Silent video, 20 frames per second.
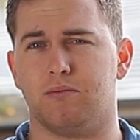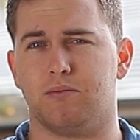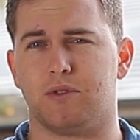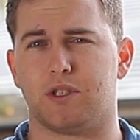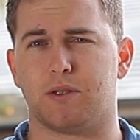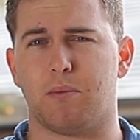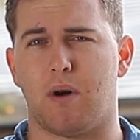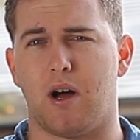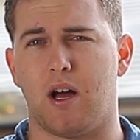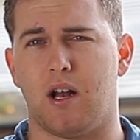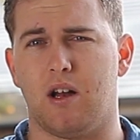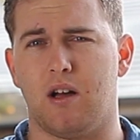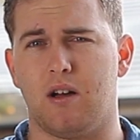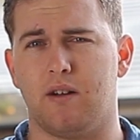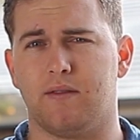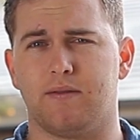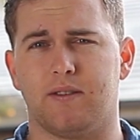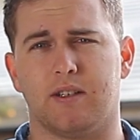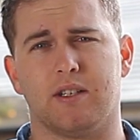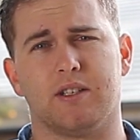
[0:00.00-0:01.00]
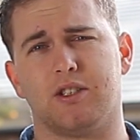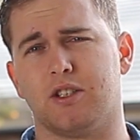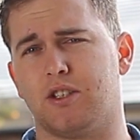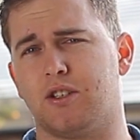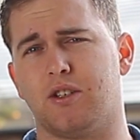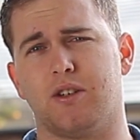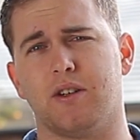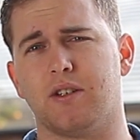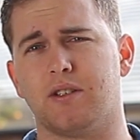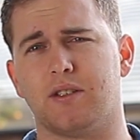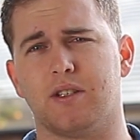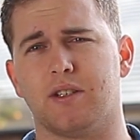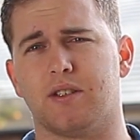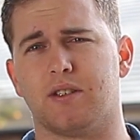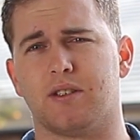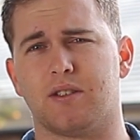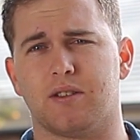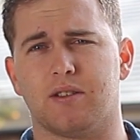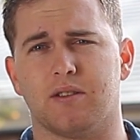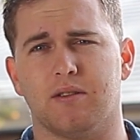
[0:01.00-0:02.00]
Smartlav just cause
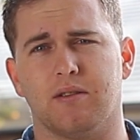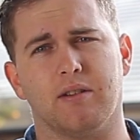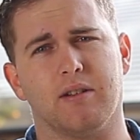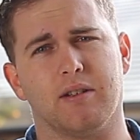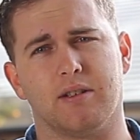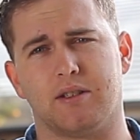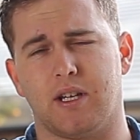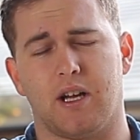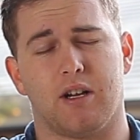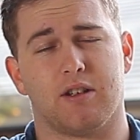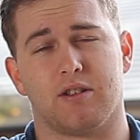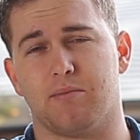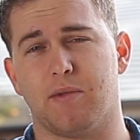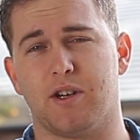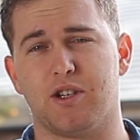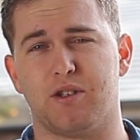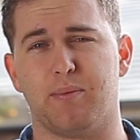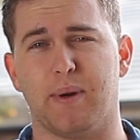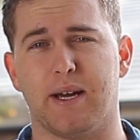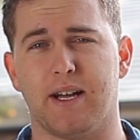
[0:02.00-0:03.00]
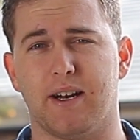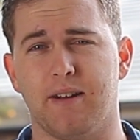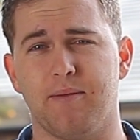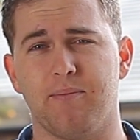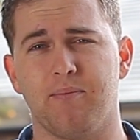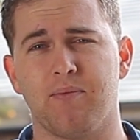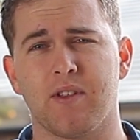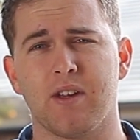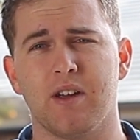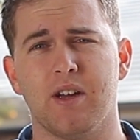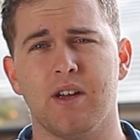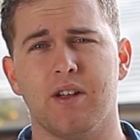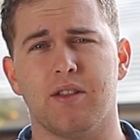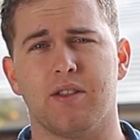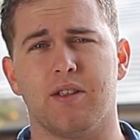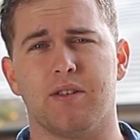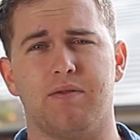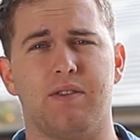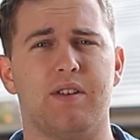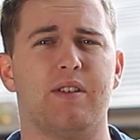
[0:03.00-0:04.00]
it sounds much better.
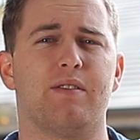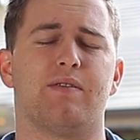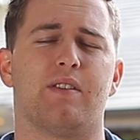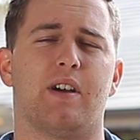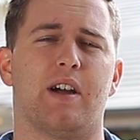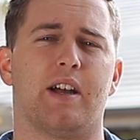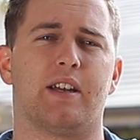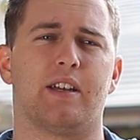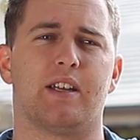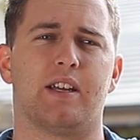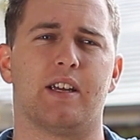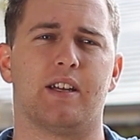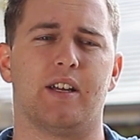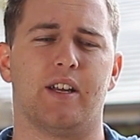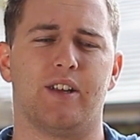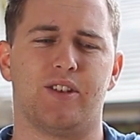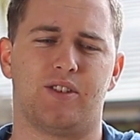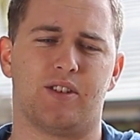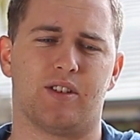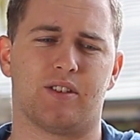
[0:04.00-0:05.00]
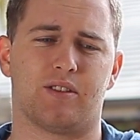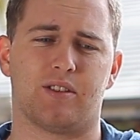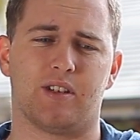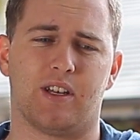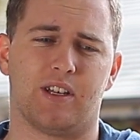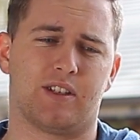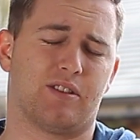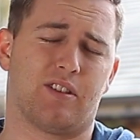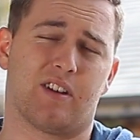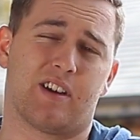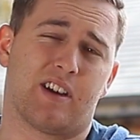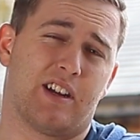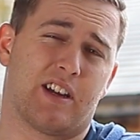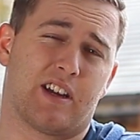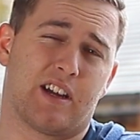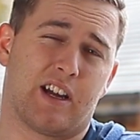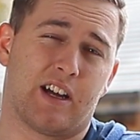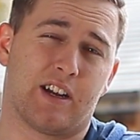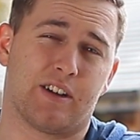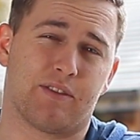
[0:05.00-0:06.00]
The Fifine kit is just, it's not
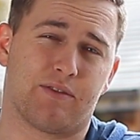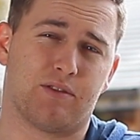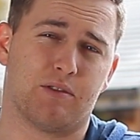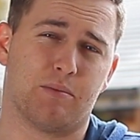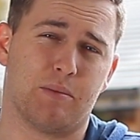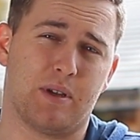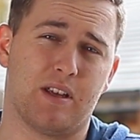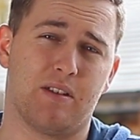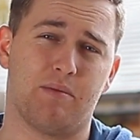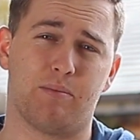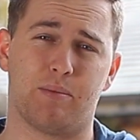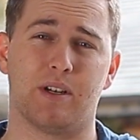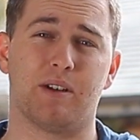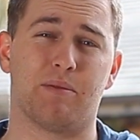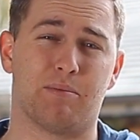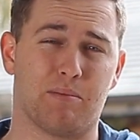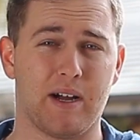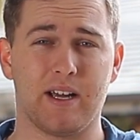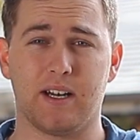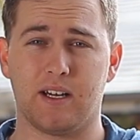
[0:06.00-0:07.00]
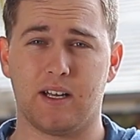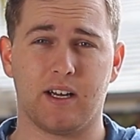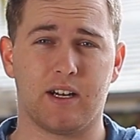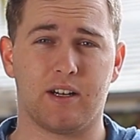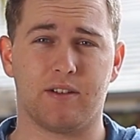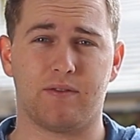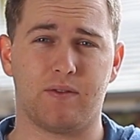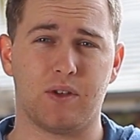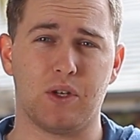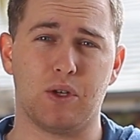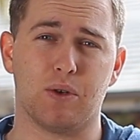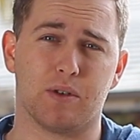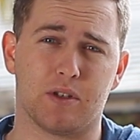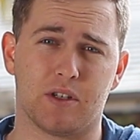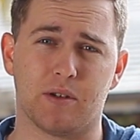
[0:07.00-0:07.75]
gonna cut it for me, but it might cut it for you.